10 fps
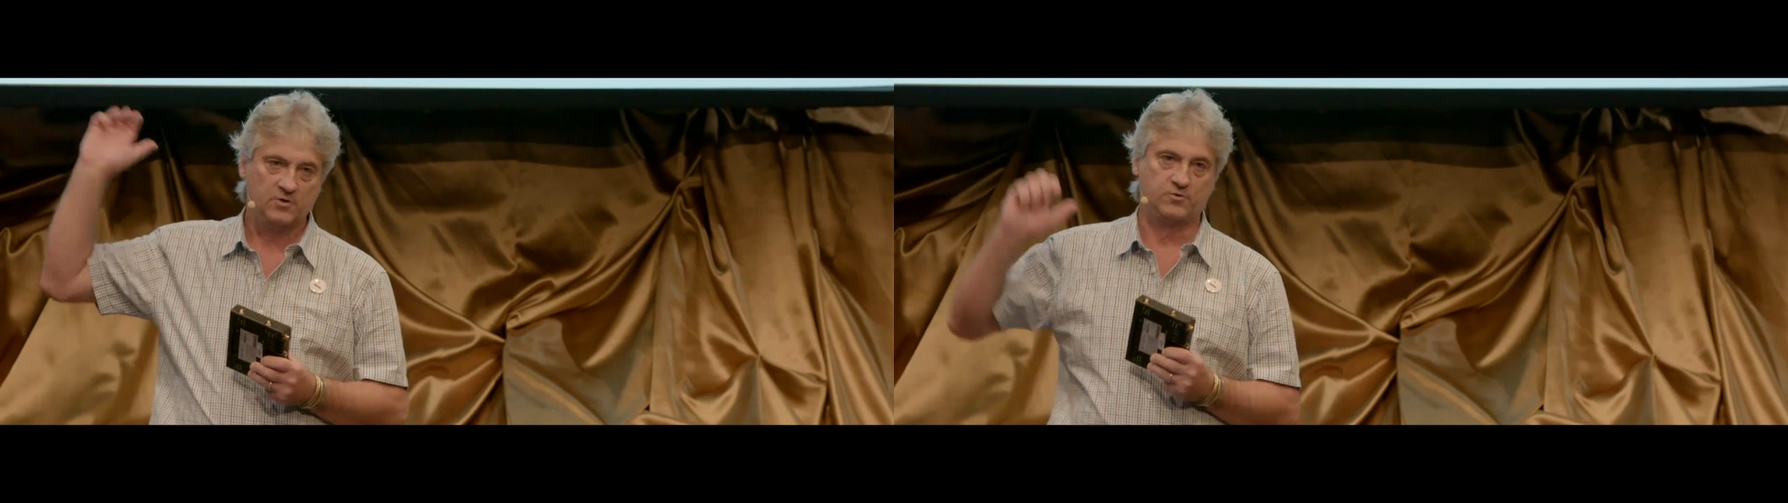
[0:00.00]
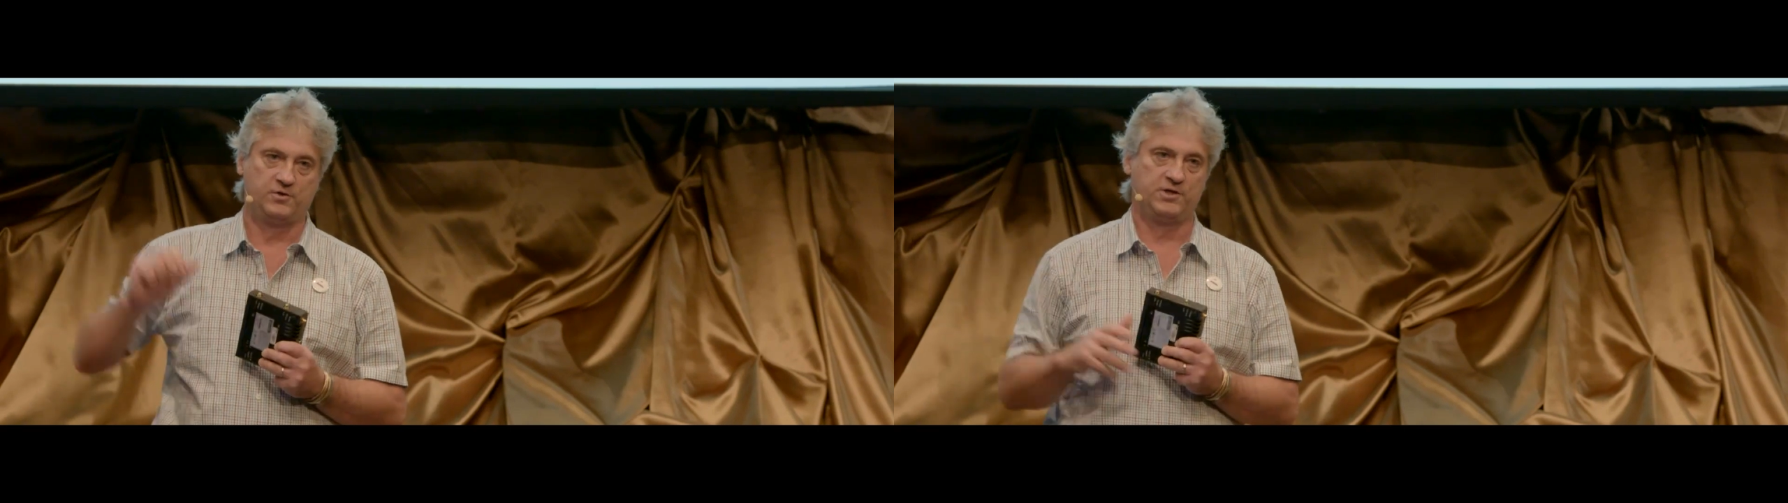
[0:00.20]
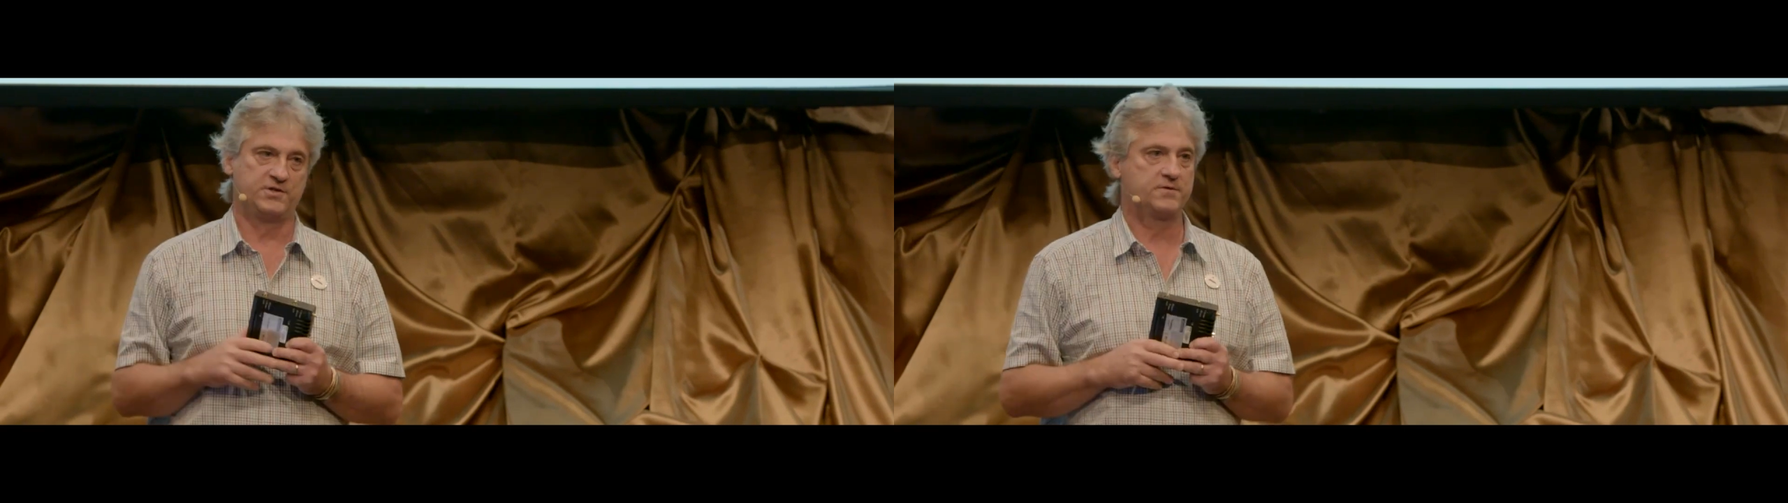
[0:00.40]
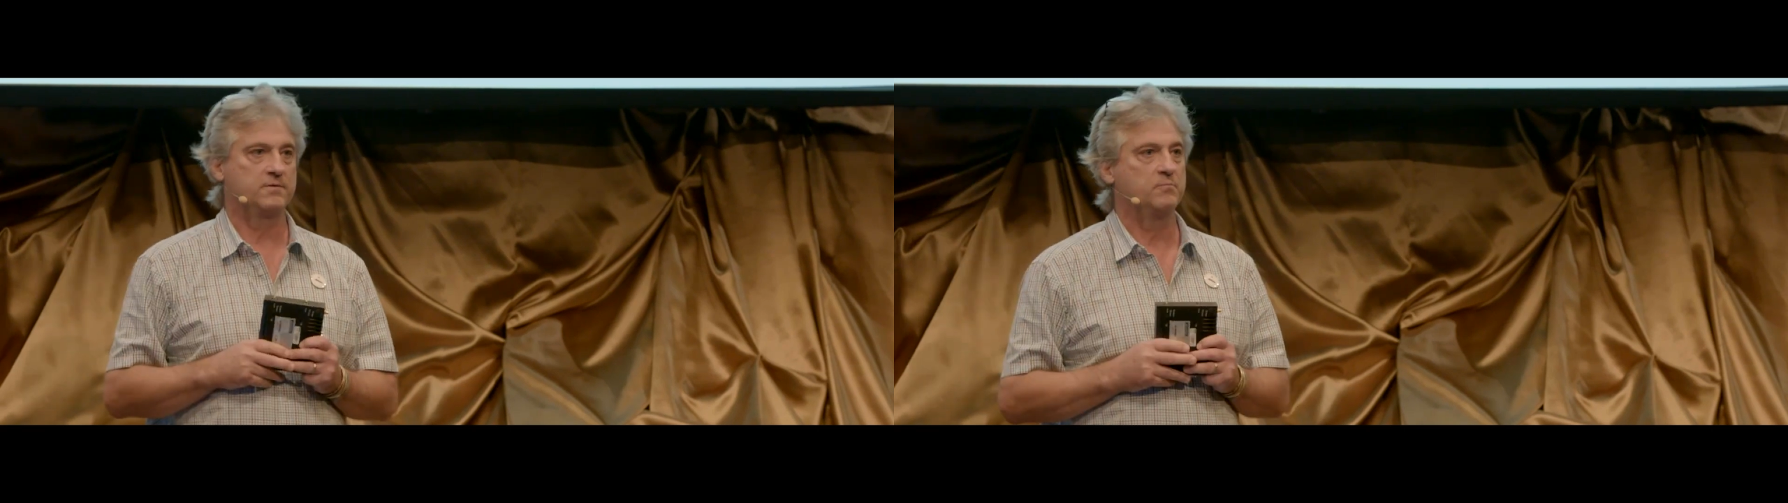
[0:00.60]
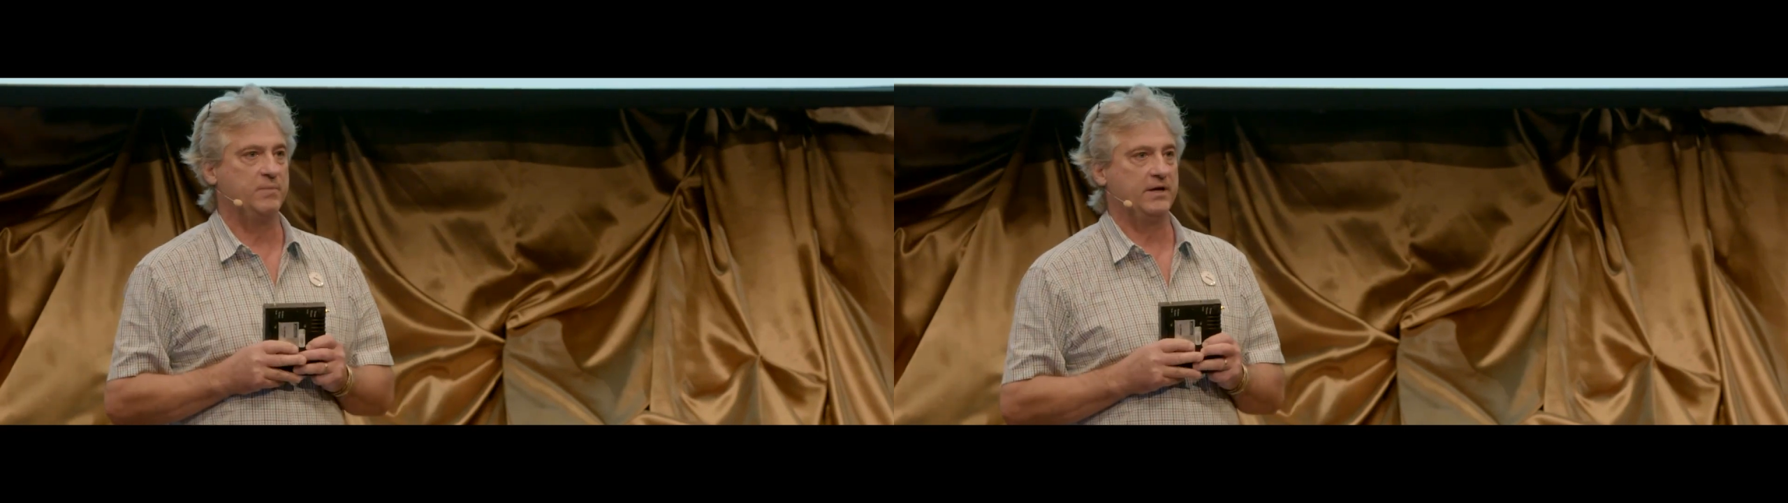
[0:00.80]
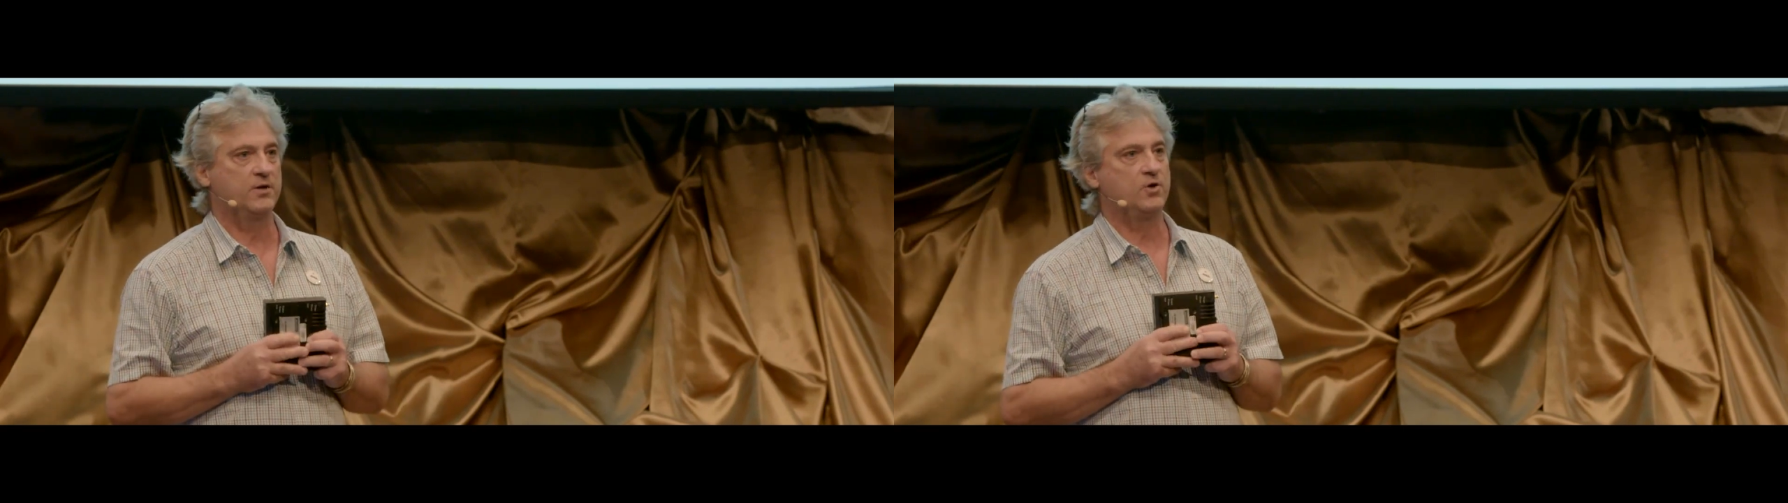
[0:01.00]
to these big